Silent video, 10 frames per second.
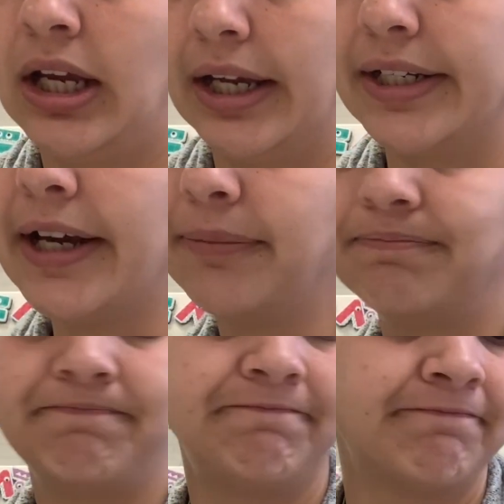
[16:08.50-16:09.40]
And yeah,
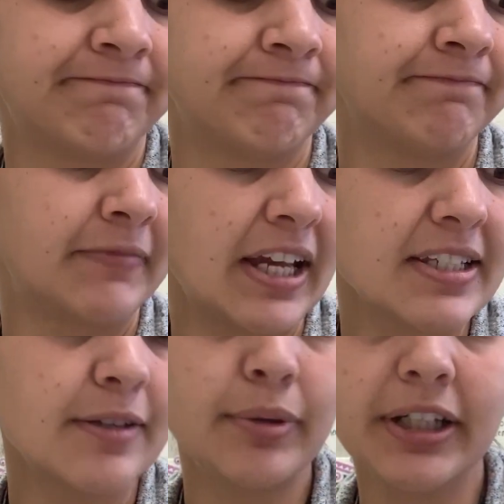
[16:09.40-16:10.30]
that's
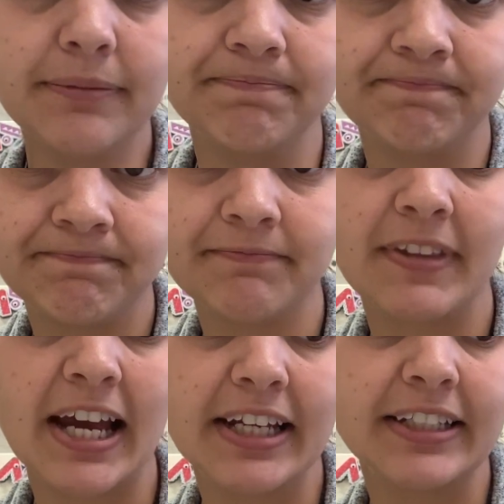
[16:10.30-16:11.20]
the plan.
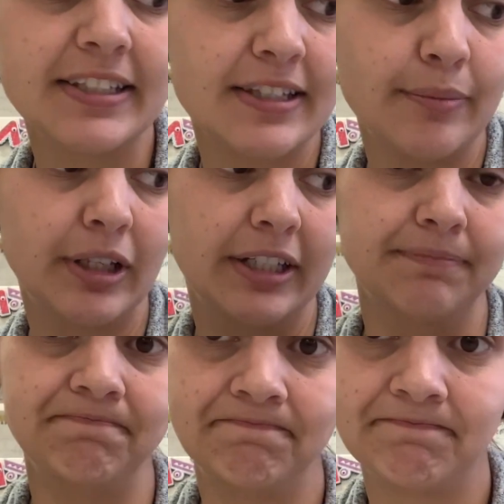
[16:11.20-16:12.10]
That is the plan.
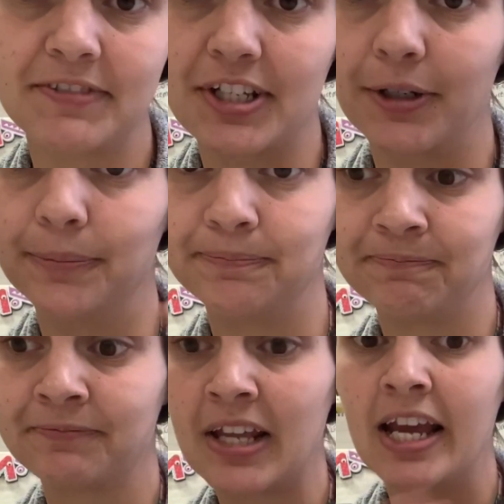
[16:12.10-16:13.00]
So
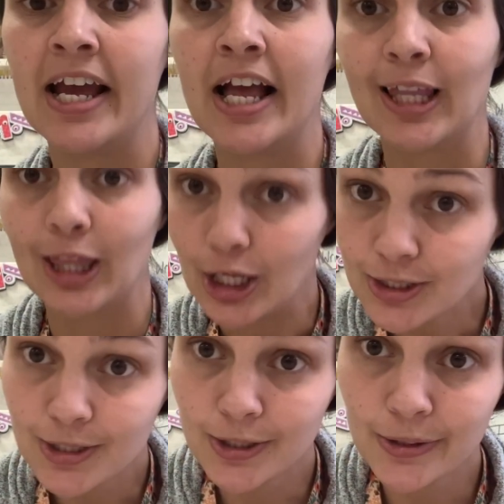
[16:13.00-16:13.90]
lots
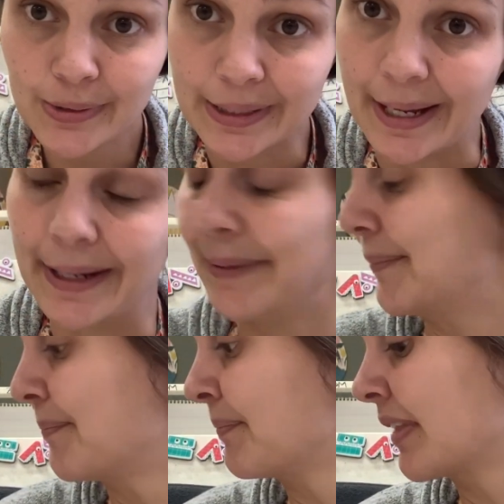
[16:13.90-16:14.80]
to do today.
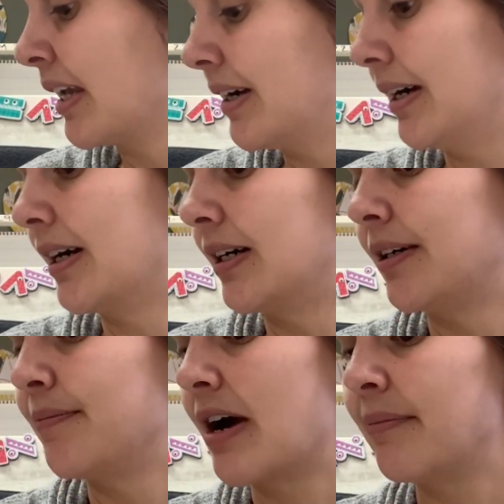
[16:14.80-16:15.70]

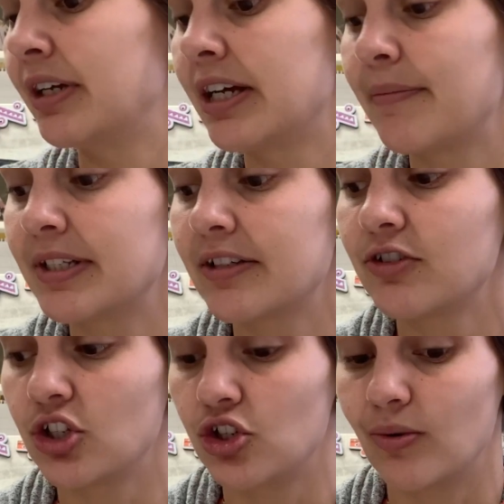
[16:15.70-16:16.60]
I'm gonna get myself
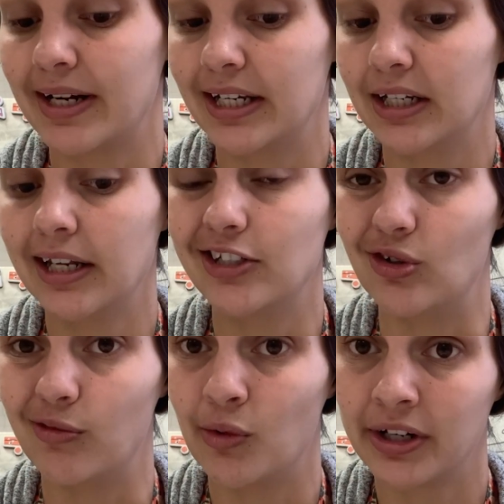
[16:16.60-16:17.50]
situated. I do
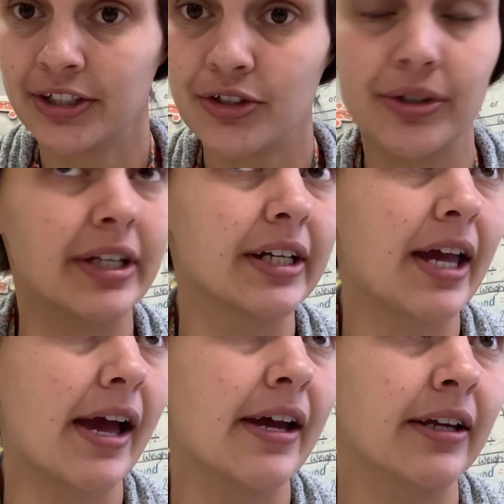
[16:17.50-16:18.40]
have morning duty
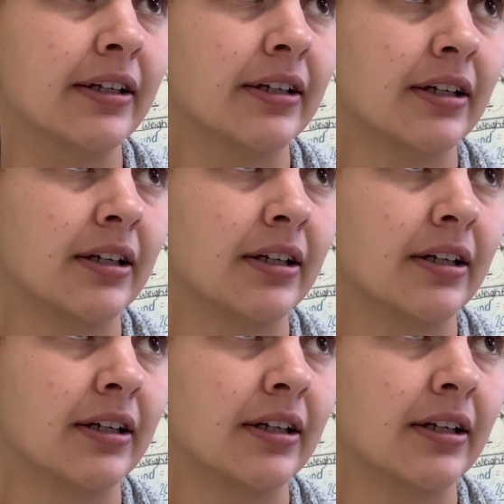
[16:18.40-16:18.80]
again.